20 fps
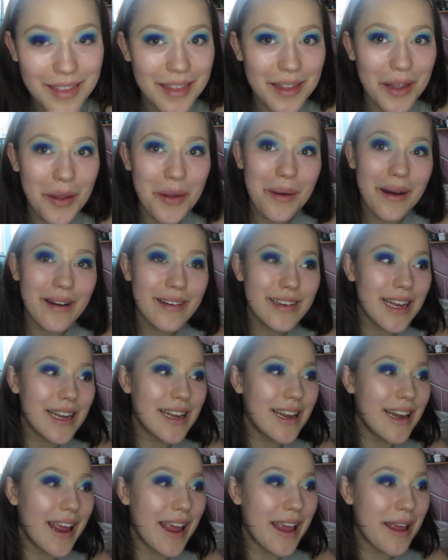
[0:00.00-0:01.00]
else has
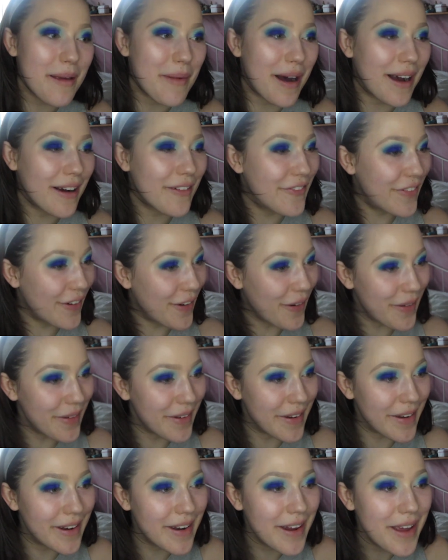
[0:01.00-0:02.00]
a name? I've
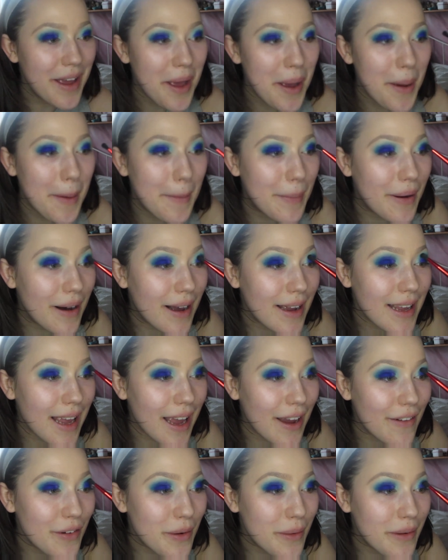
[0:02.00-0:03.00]
forgotten. But like
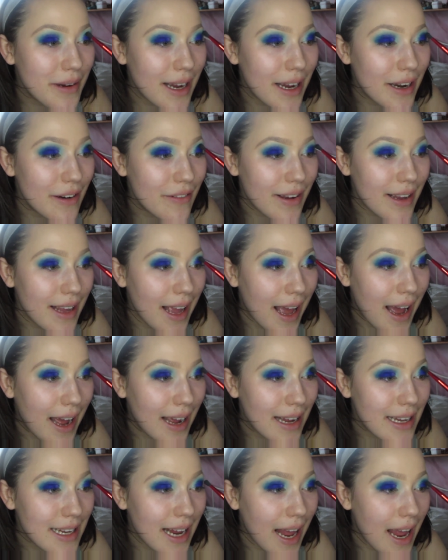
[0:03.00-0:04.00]
everyone kind of like
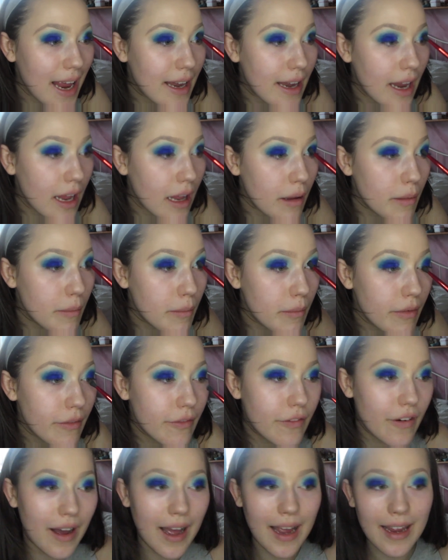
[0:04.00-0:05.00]
has a name
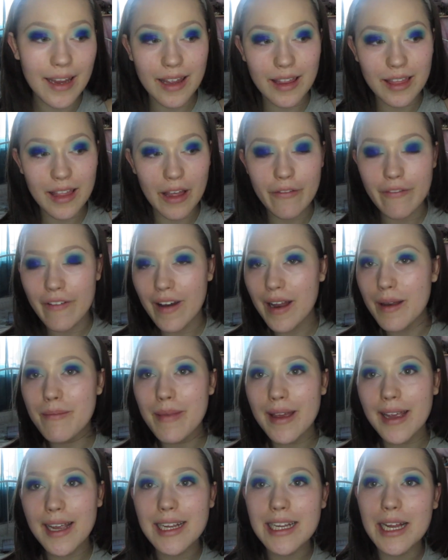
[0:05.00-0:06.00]
for like their fan
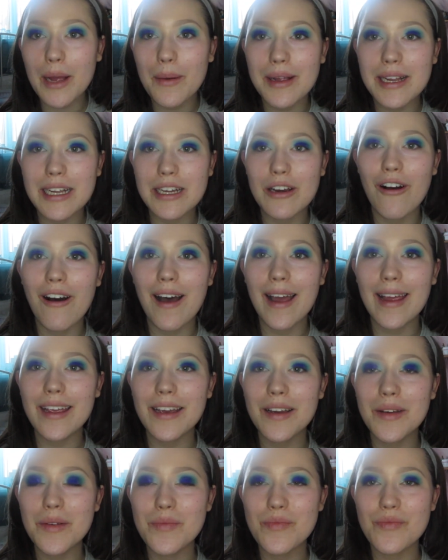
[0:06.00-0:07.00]
base, so it's not like,
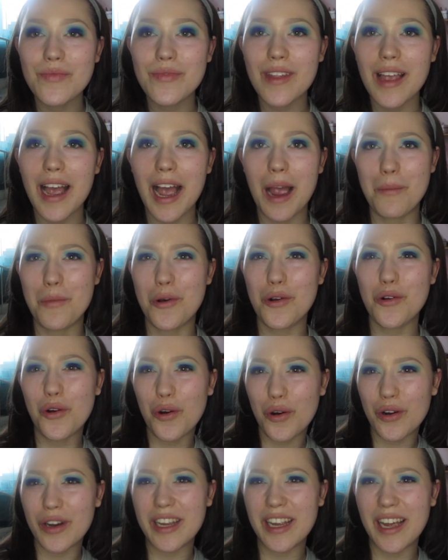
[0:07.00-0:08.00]
I'm not
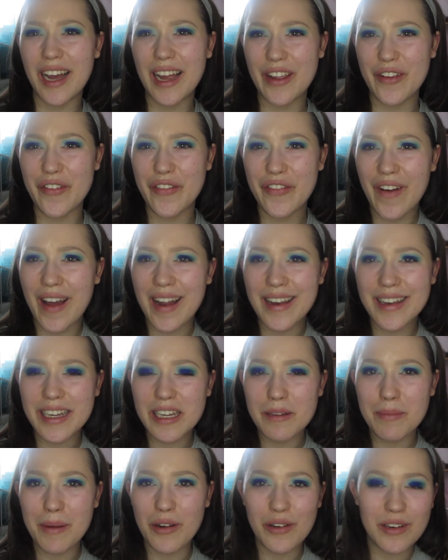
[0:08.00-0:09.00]
calling you like
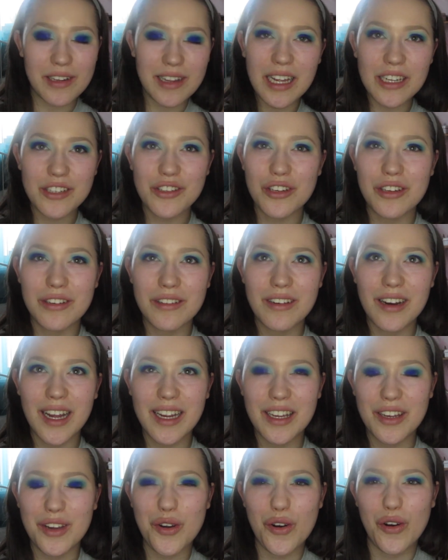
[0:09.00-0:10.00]
fans, because that's just
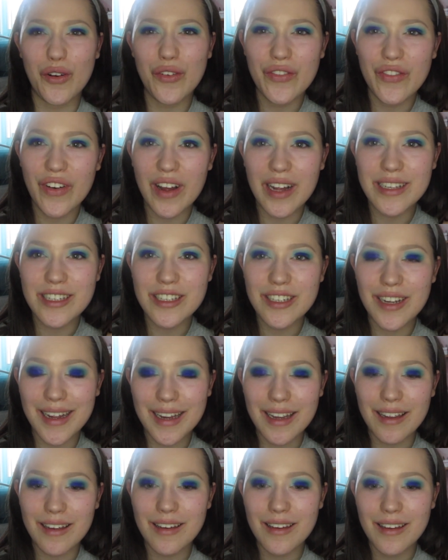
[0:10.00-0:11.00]
like, you're not fans, you're
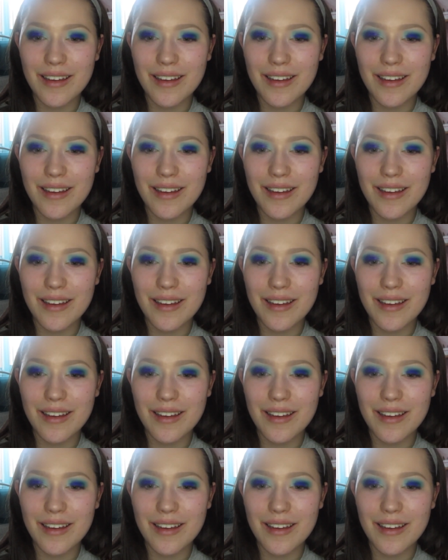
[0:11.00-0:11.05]
like,